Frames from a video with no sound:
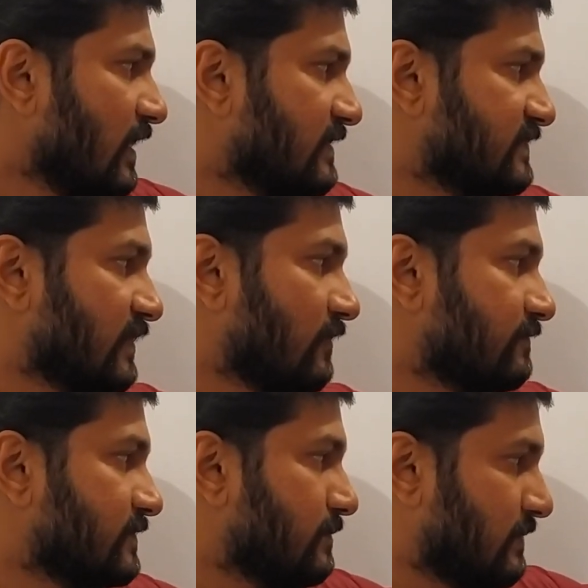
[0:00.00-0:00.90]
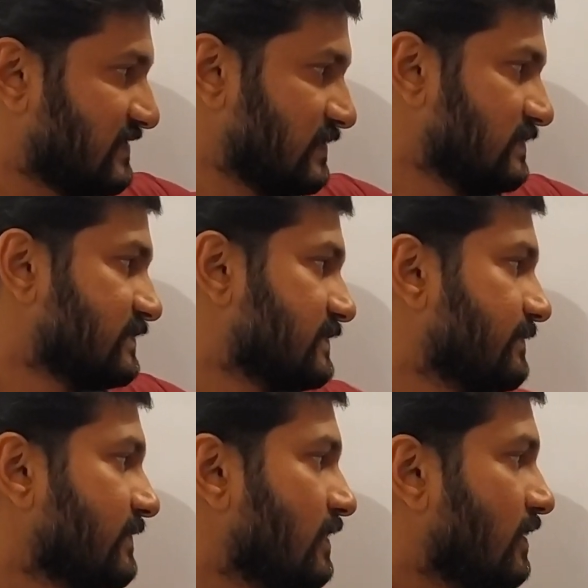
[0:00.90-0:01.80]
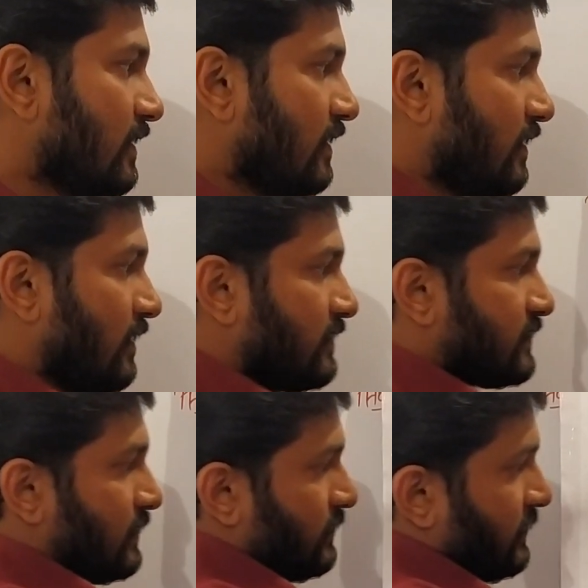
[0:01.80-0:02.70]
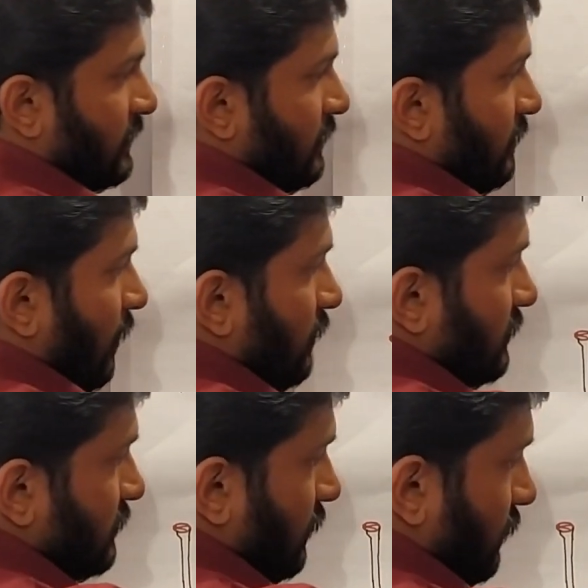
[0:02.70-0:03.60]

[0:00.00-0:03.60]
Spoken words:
and soft muscles. So, the vocal